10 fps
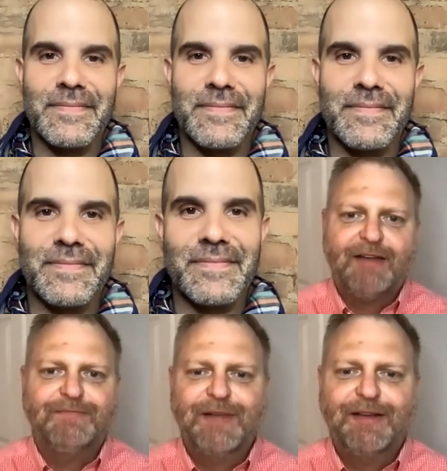I love
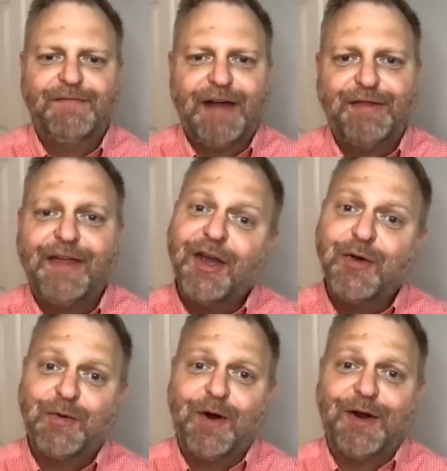that. I love that. Thank
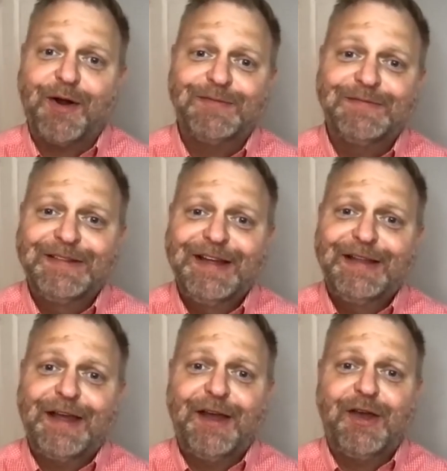you, Eduardo.
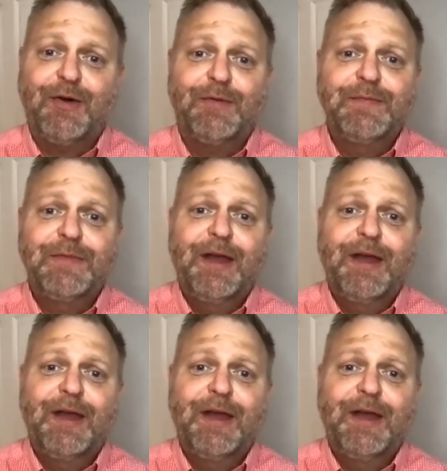Thank you.